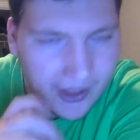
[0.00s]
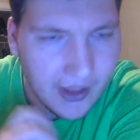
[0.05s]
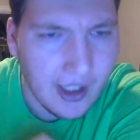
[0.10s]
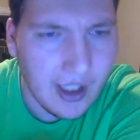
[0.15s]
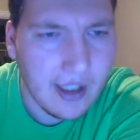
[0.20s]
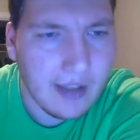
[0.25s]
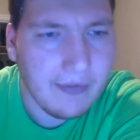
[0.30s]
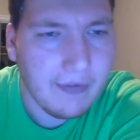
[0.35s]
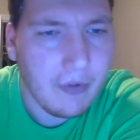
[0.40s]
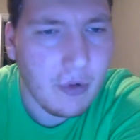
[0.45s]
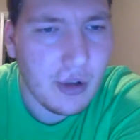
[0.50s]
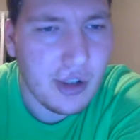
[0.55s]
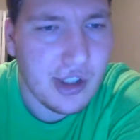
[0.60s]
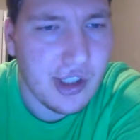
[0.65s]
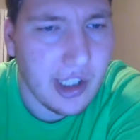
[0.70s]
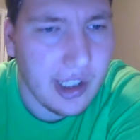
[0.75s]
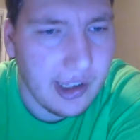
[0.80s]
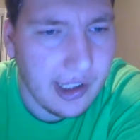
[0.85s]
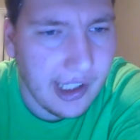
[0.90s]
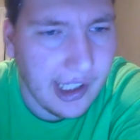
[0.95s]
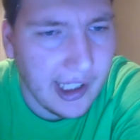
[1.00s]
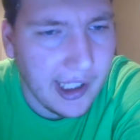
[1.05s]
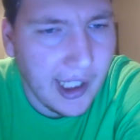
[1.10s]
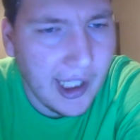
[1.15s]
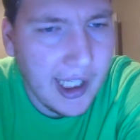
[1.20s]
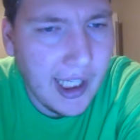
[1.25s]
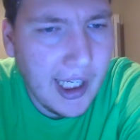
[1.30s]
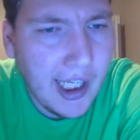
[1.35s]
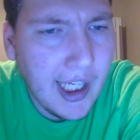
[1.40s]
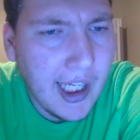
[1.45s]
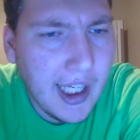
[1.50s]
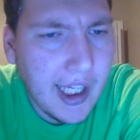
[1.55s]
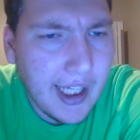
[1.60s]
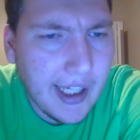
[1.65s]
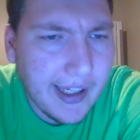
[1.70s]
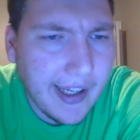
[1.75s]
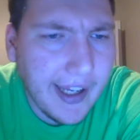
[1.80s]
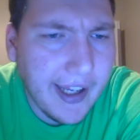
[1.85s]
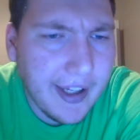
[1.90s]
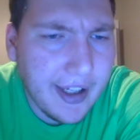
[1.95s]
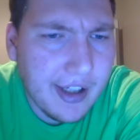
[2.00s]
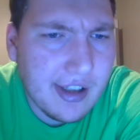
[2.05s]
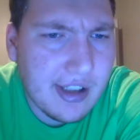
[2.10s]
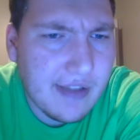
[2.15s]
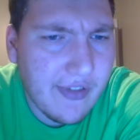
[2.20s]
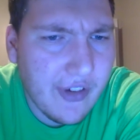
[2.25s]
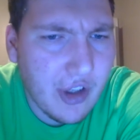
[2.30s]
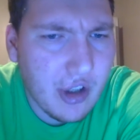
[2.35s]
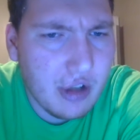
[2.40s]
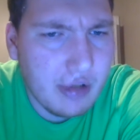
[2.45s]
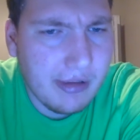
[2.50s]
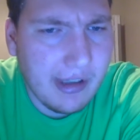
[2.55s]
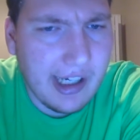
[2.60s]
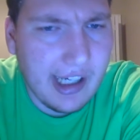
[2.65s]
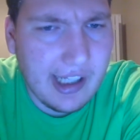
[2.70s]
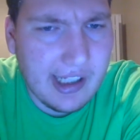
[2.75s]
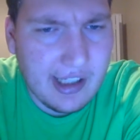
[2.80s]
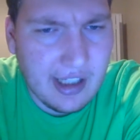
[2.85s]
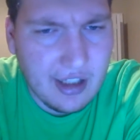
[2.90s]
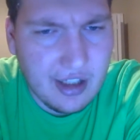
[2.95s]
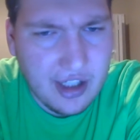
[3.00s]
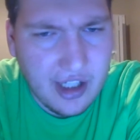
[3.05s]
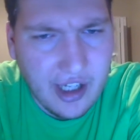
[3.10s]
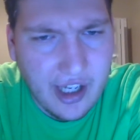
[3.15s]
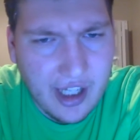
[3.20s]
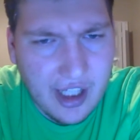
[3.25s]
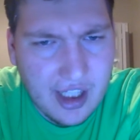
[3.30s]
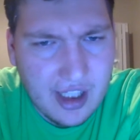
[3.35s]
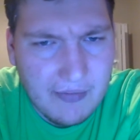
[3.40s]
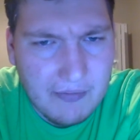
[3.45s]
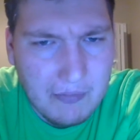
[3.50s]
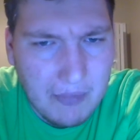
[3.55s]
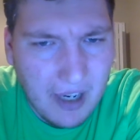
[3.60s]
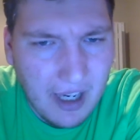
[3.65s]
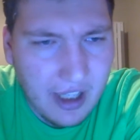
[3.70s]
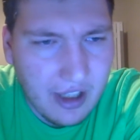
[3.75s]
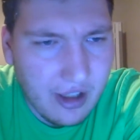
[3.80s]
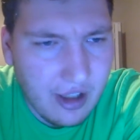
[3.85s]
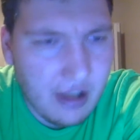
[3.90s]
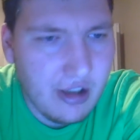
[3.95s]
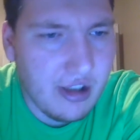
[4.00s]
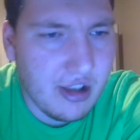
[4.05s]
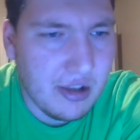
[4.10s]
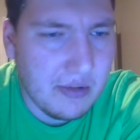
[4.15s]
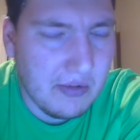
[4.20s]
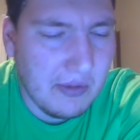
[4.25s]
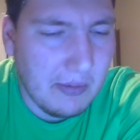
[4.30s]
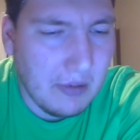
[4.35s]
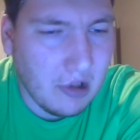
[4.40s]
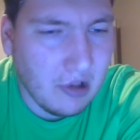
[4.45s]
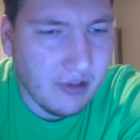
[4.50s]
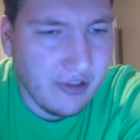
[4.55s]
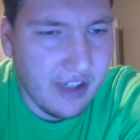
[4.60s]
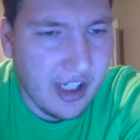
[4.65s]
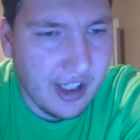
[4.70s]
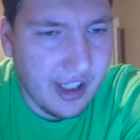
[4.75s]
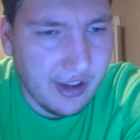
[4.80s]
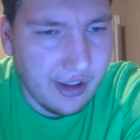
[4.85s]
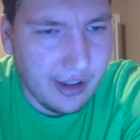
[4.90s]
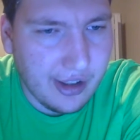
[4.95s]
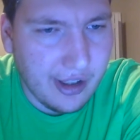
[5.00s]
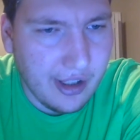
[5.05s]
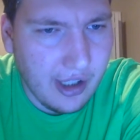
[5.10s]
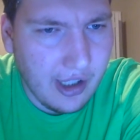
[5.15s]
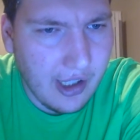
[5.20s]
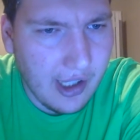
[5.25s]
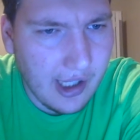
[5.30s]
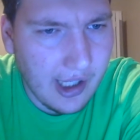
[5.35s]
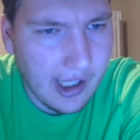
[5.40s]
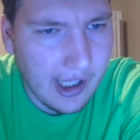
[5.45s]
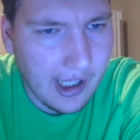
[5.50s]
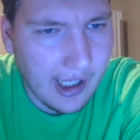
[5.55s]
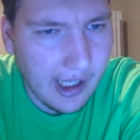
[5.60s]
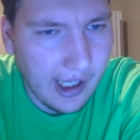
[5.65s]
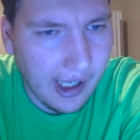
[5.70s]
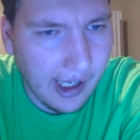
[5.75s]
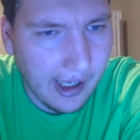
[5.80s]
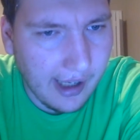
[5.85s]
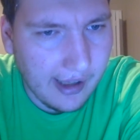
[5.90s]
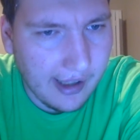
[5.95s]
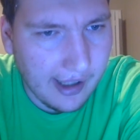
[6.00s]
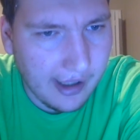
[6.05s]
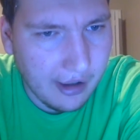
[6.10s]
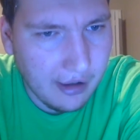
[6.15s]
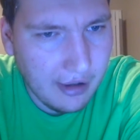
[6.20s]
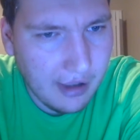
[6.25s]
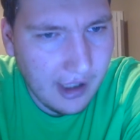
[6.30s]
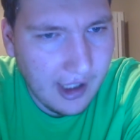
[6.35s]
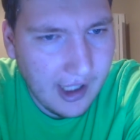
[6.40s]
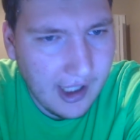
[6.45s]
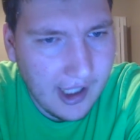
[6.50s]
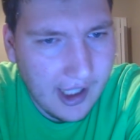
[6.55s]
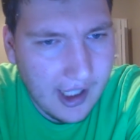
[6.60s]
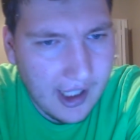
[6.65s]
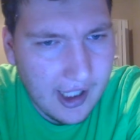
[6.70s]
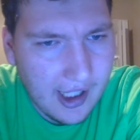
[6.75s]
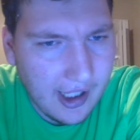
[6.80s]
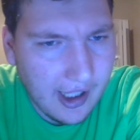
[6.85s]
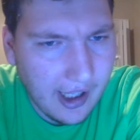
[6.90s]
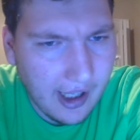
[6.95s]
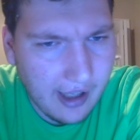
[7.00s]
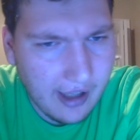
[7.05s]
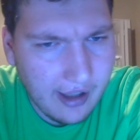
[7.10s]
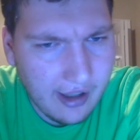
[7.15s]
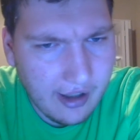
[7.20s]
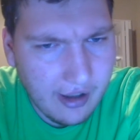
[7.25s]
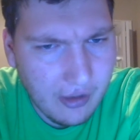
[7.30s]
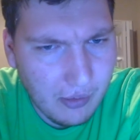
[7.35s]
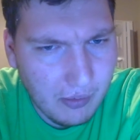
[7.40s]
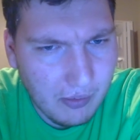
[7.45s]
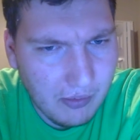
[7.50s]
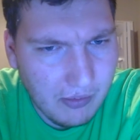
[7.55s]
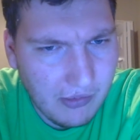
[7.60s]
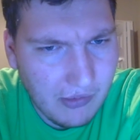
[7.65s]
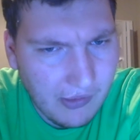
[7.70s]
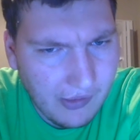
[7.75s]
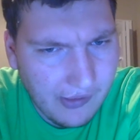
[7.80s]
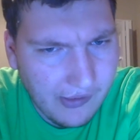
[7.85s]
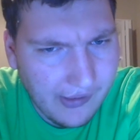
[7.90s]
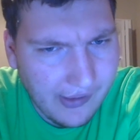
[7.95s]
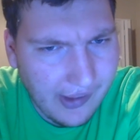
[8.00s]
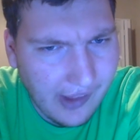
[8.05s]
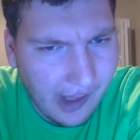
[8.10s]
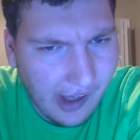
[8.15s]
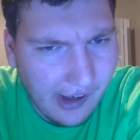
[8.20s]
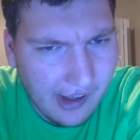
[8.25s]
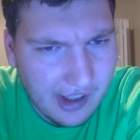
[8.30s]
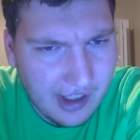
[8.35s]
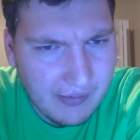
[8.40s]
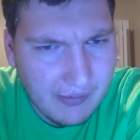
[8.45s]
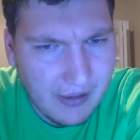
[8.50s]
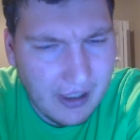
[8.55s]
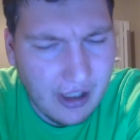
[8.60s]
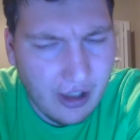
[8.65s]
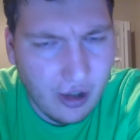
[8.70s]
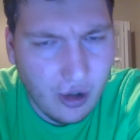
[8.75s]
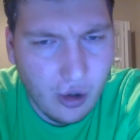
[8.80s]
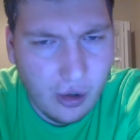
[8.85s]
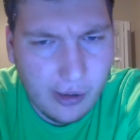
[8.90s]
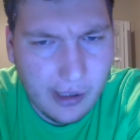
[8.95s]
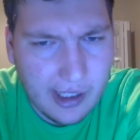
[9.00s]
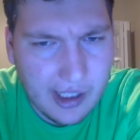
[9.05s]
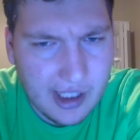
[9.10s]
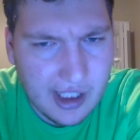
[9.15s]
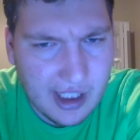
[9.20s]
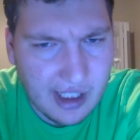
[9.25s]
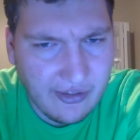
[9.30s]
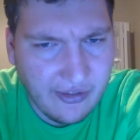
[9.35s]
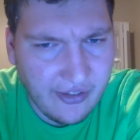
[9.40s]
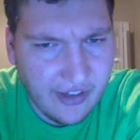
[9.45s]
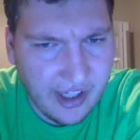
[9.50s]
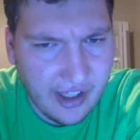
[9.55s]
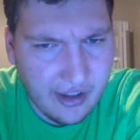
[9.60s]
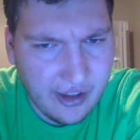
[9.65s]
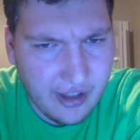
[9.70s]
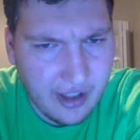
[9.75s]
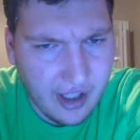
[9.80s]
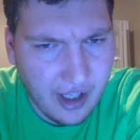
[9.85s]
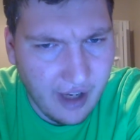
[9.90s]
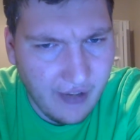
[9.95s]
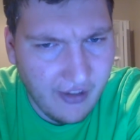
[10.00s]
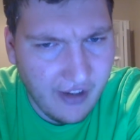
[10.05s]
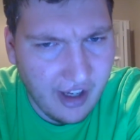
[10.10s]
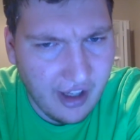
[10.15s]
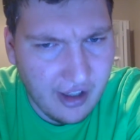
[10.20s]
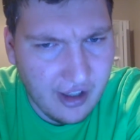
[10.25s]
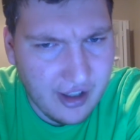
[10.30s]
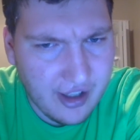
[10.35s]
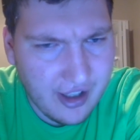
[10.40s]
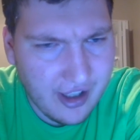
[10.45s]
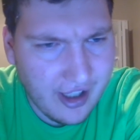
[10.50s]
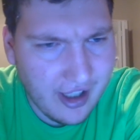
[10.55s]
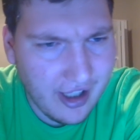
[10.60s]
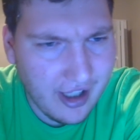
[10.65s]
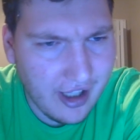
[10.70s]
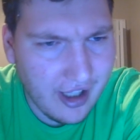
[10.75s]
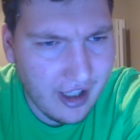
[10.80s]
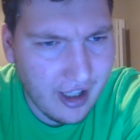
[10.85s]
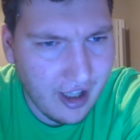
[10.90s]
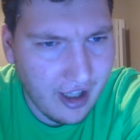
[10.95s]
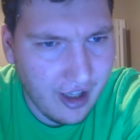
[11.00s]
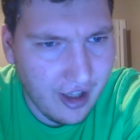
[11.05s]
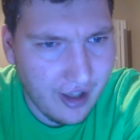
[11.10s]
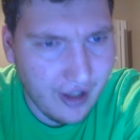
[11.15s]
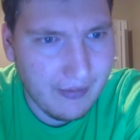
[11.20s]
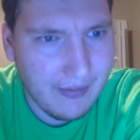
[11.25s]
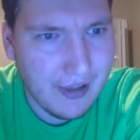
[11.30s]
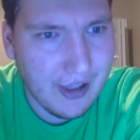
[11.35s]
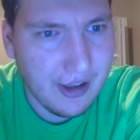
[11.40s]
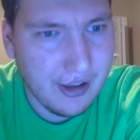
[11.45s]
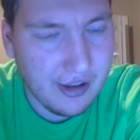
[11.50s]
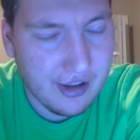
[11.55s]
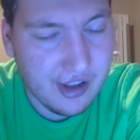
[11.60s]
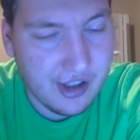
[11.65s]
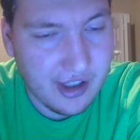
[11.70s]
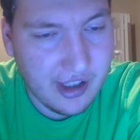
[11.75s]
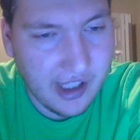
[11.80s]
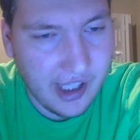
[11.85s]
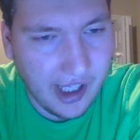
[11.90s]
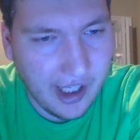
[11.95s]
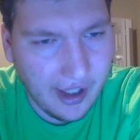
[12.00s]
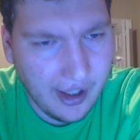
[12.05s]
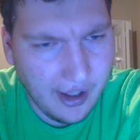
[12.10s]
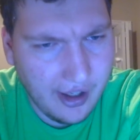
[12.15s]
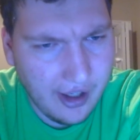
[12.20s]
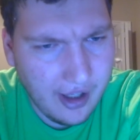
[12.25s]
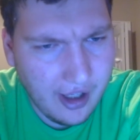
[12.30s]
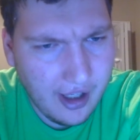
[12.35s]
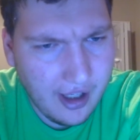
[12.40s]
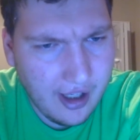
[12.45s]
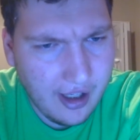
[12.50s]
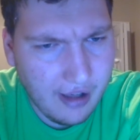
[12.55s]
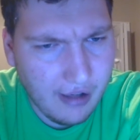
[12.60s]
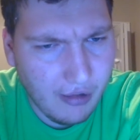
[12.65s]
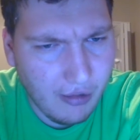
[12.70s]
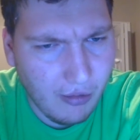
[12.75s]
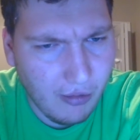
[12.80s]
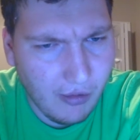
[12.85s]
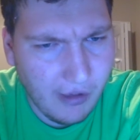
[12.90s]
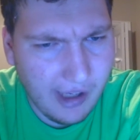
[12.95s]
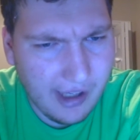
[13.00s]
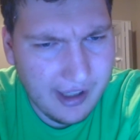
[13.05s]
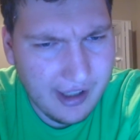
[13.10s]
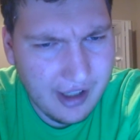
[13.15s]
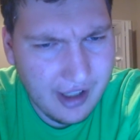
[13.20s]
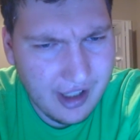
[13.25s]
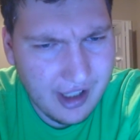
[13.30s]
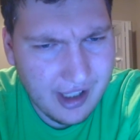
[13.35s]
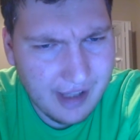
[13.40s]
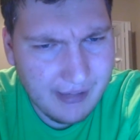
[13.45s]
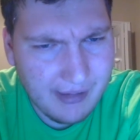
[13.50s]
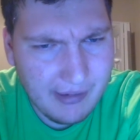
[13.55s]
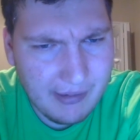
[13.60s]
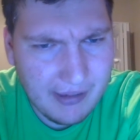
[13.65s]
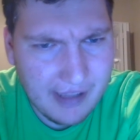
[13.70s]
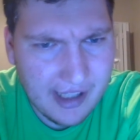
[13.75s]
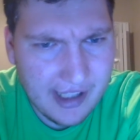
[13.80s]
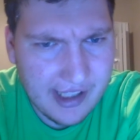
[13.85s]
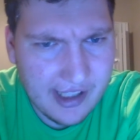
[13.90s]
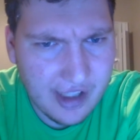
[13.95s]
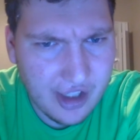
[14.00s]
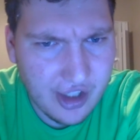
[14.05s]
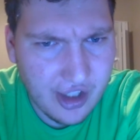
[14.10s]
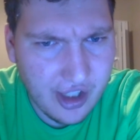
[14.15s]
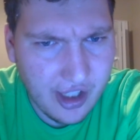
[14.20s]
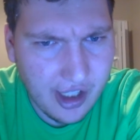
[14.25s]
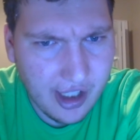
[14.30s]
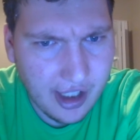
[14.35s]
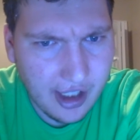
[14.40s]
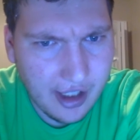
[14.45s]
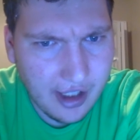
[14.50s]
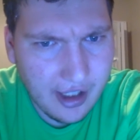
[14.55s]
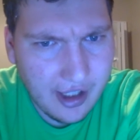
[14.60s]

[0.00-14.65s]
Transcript: Unfortunately, Keiko's phone rings and she gets some bad news from her father. Hello? Keiko, there's been a horrendous event. Your mother's dead. What? She replies in shock.